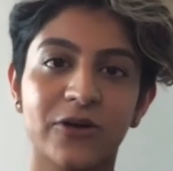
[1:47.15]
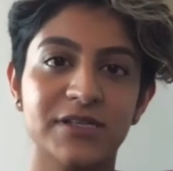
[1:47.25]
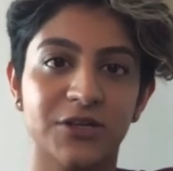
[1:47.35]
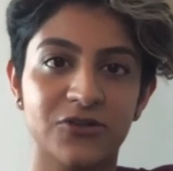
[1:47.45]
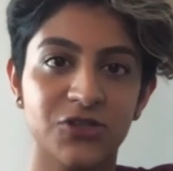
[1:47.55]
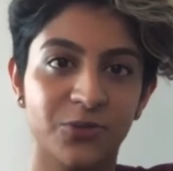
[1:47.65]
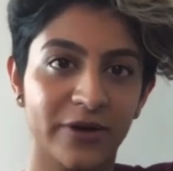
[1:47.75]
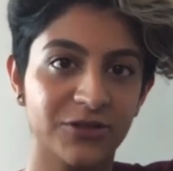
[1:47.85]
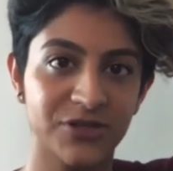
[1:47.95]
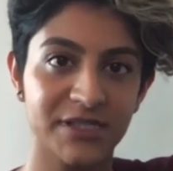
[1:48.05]
that you're super
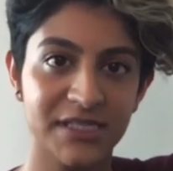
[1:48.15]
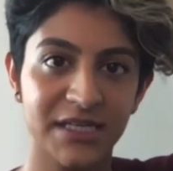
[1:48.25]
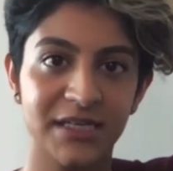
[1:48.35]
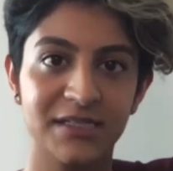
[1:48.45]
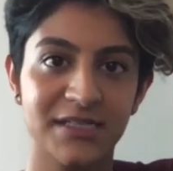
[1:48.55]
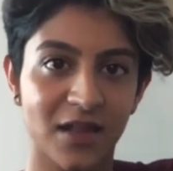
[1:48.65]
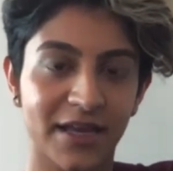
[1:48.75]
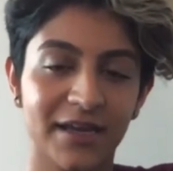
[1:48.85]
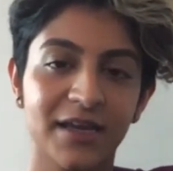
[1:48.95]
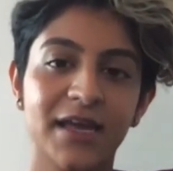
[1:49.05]
interested in selling.
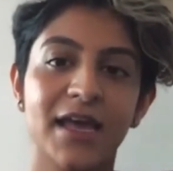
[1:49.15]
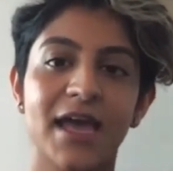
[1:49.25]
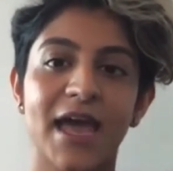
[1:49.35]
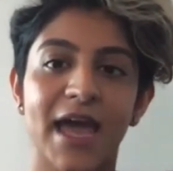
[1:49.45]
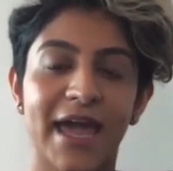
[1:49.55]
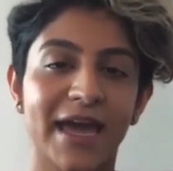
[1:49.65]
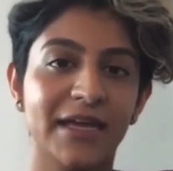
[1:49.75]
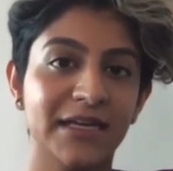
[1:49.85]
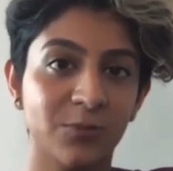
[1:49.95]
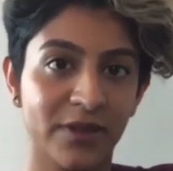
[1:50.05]
And
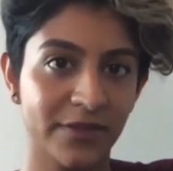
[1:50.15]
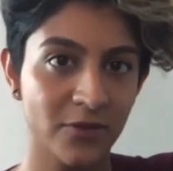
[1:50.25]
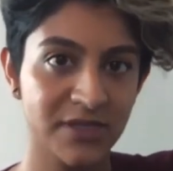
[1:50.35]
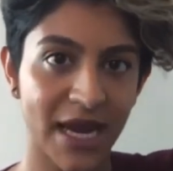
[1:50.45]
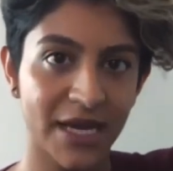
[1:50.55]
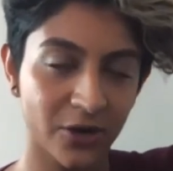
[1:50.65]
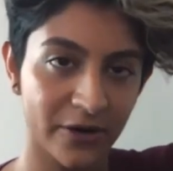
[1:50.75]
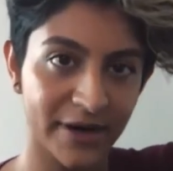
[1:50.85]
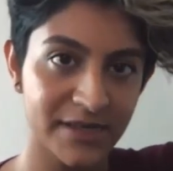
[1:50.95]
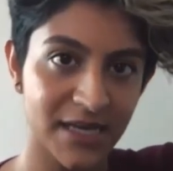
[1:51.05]
within those
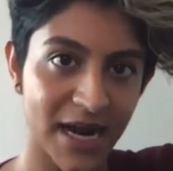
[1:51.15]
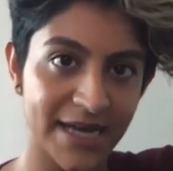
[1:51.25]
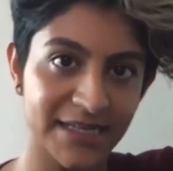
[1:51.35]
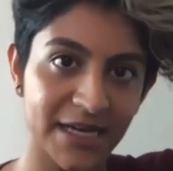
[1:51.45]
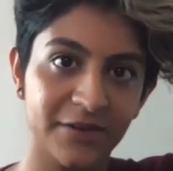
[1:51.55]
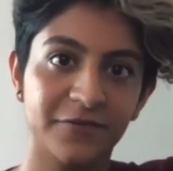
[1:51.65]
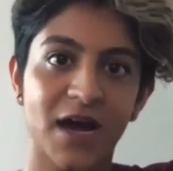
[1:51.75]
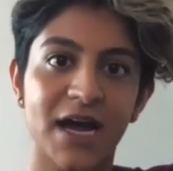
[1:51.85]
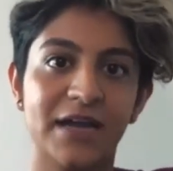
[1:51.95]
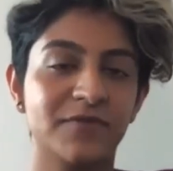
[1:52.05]
categories,
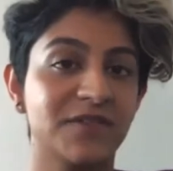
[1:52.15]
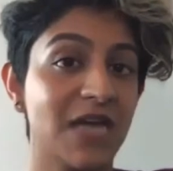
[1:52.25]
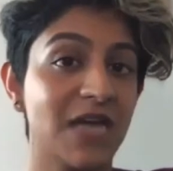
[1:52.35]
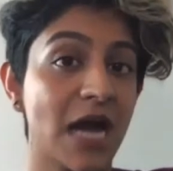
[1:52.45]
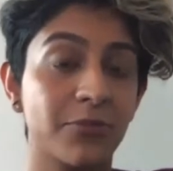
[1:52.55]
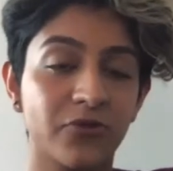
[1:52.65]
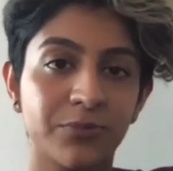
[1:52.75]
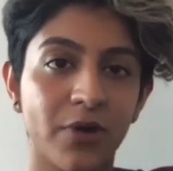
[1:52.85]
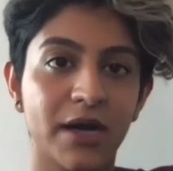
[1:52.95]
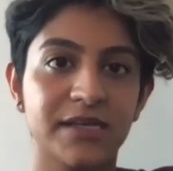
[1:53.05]
identify top three
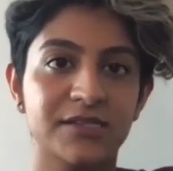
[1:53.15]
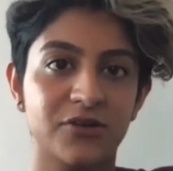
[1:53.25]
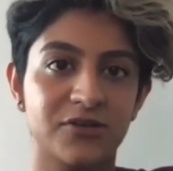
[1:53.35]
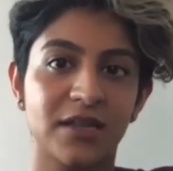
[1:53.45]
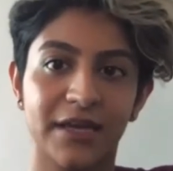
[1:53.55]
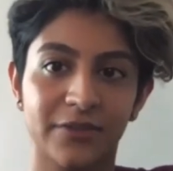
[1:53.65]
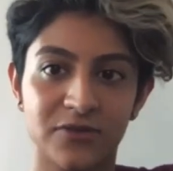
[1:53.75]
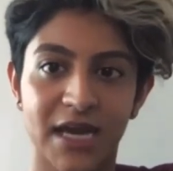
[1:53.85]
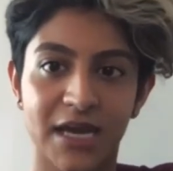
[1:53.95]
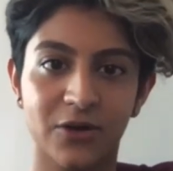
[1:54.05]
products that are selling in those
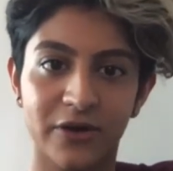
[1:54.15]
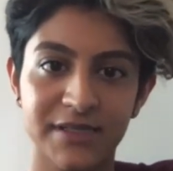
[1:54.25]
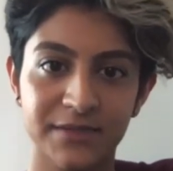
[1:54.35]
categories.